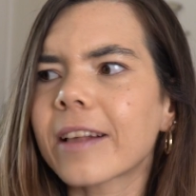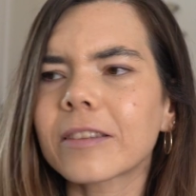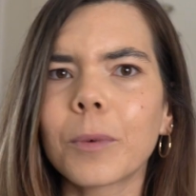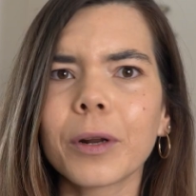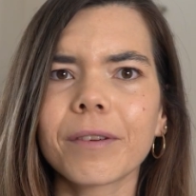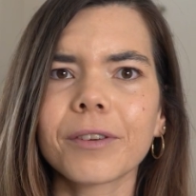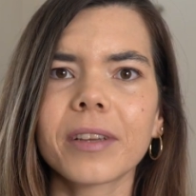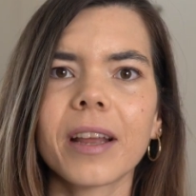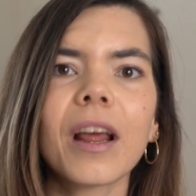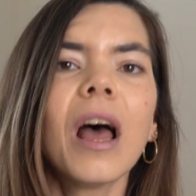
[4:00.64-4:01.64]
has a morning
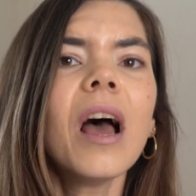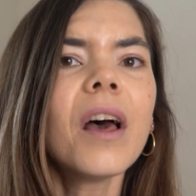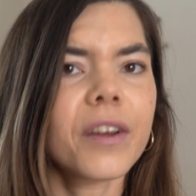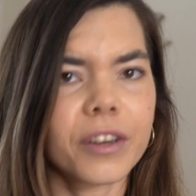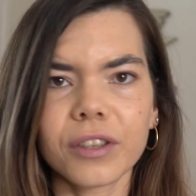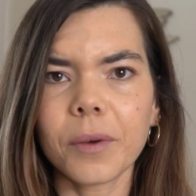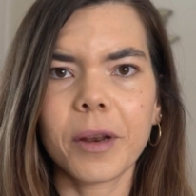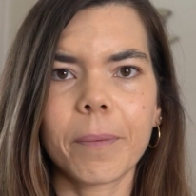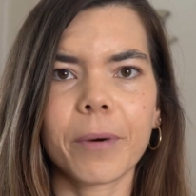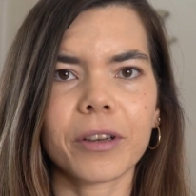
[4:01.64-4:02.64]
routine. There are so
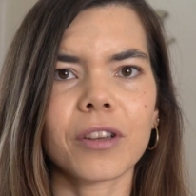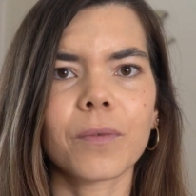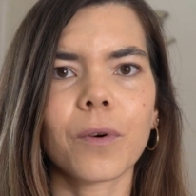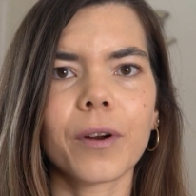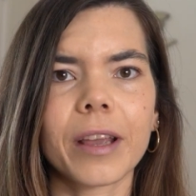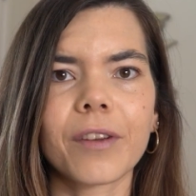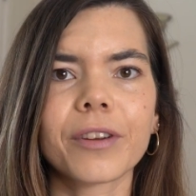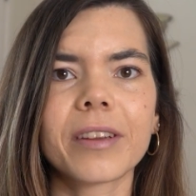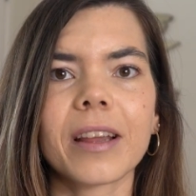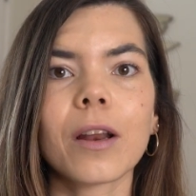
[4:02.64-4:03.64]
many books on morning
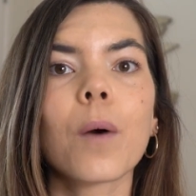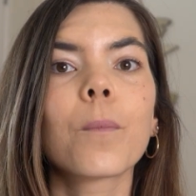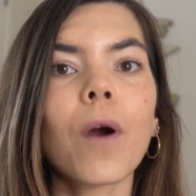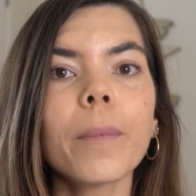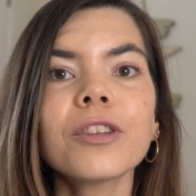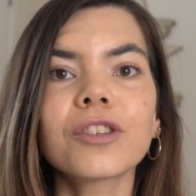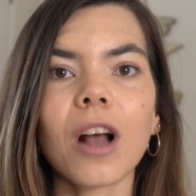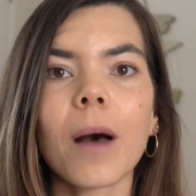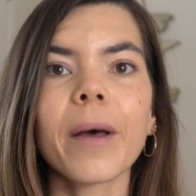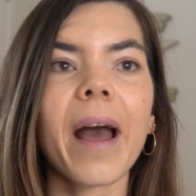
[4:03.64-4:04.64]
routine.
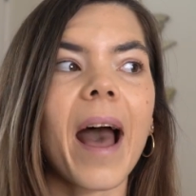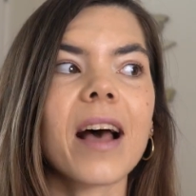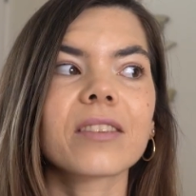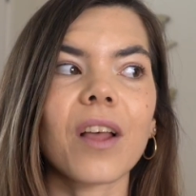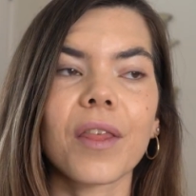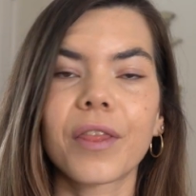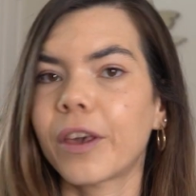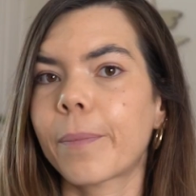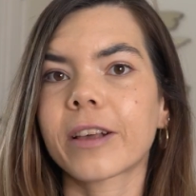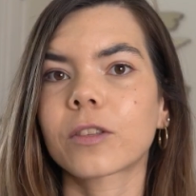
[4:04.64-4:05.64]
SHARMA has
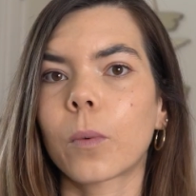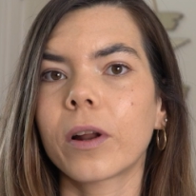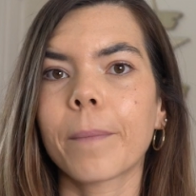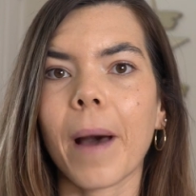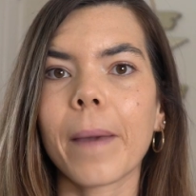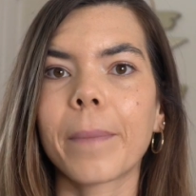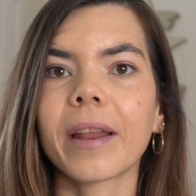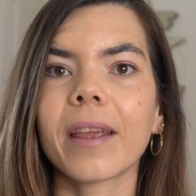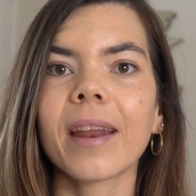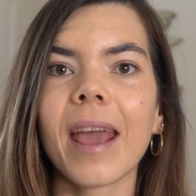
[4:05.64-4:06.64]
the best one in my
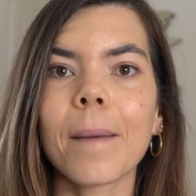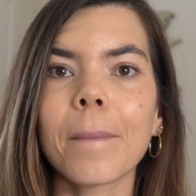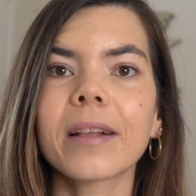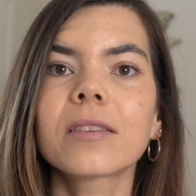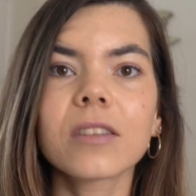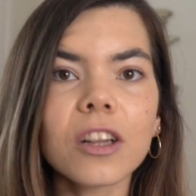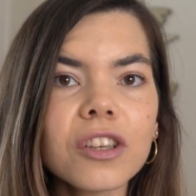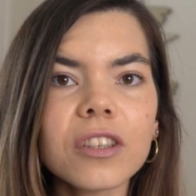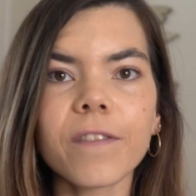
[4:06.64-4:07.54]
opinion. It made such a